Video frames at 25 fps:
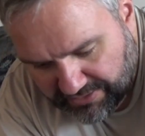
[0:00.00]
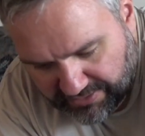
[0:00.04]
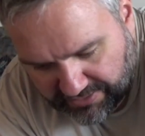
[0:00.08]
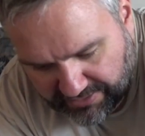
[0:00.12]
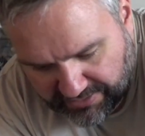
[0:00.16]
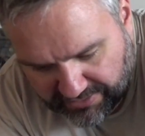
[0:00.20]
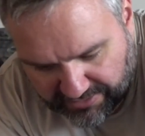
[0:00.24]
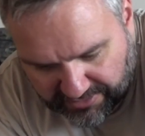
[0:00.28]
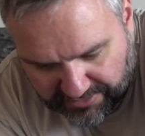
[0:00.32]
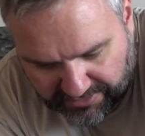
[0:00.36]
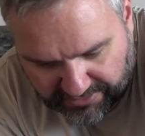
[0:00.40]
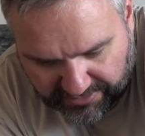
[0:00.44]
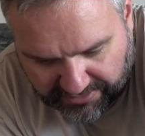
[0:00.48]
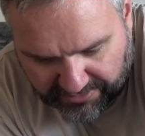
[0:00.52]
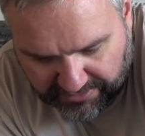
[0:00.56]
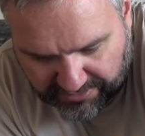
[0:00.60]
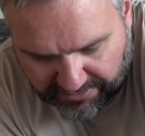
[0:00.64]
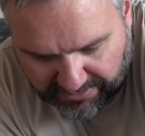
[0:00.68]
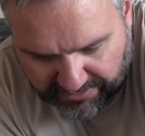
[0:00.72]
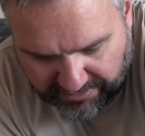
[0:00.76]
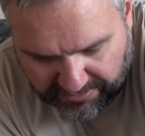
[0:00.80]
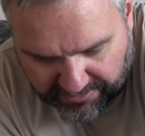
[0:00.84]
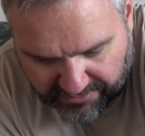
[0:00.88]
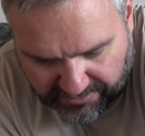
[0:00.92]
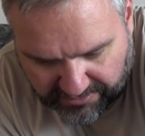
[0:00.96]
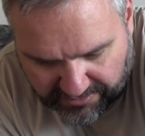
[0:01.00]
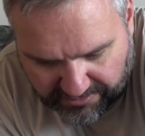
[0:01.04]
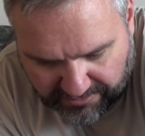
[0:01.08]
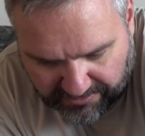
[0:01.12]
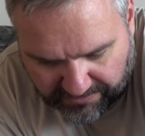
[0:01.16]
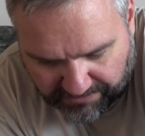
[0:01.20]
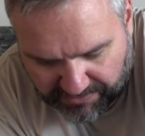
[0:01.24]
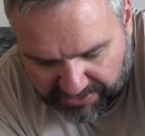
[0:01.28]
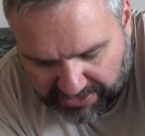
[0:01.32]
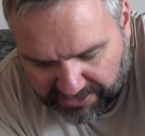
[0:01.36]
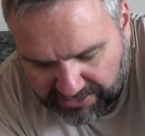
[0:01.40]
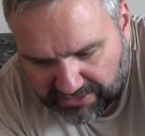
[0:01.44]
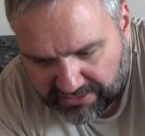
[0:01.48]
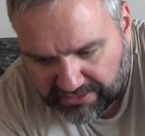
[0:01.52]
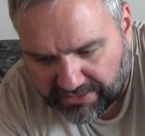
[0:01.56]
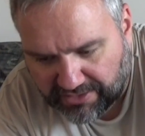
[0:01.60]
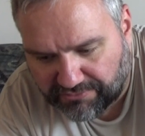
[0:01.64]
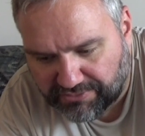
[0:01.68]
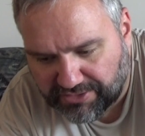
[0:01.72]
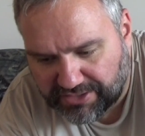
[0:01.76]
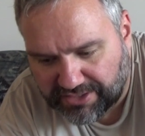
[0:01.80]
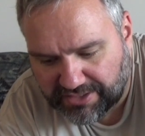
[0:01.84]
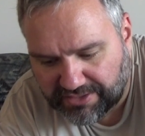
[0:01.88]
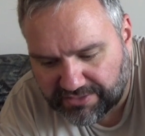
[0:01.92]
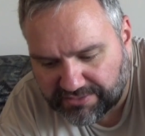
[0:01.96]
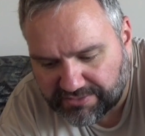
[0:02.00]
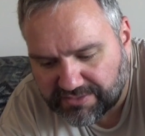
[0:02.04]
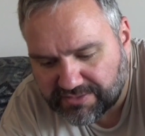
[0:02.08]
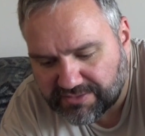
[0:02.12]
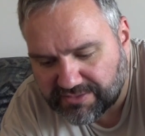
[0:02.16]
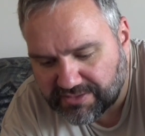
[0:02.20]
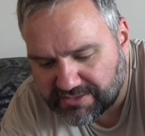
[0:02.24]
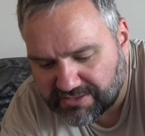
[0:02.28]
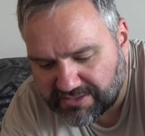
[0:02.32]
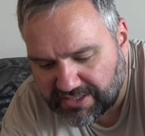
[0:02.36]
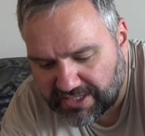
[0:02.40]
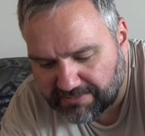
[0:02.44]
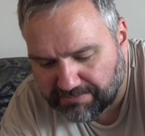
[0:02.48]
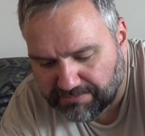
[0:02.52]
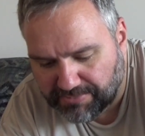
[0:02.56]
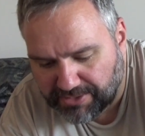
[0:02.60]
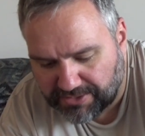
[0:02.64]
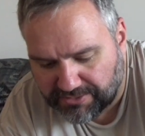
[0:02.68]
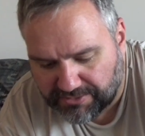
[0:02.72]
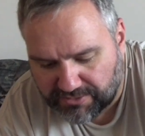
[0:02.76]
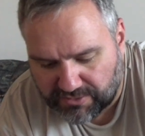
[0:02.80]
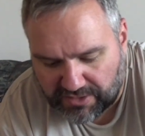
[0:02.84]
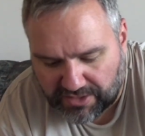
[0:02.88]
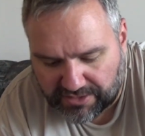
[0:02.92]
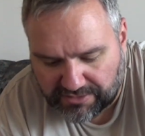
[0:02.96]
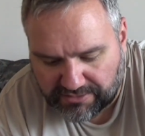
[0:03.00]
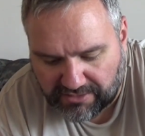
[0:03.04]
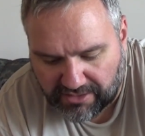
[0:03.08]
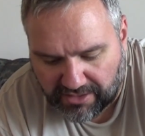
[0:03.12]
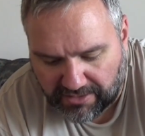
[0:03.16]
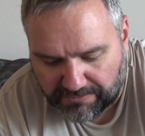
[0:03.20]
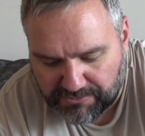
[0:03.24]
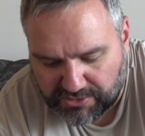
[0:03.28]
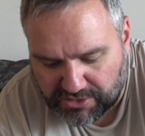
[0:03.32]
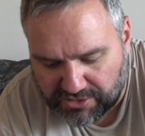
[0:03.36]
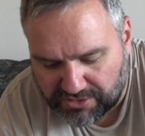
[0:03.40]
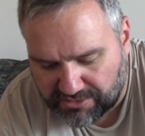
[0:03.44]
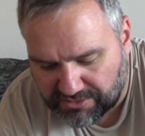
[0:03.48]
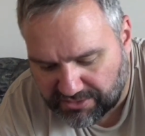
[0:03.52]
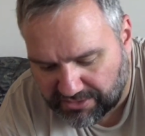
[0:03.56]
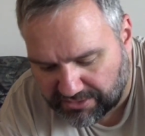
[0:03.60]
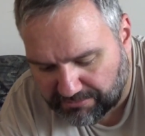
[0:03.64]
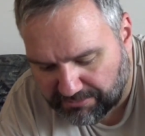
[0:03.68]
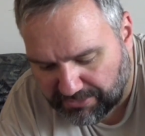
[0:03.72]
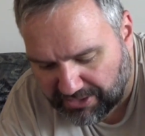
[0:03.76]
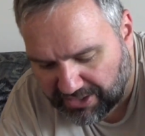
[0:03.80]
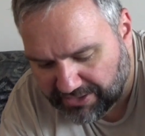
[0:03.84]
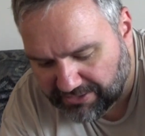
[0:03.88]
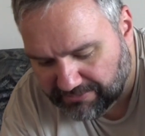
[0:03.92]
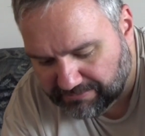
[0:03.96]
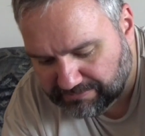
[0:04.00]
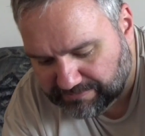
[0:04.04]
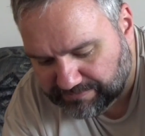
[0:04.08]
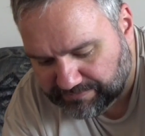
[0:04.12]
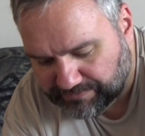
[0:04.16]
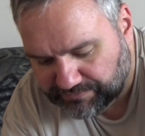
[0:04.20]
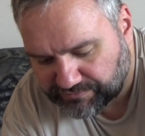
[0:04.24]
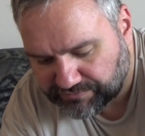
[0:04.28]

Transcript: And then everything else is the same. Pickles on top, cheese on the bottom.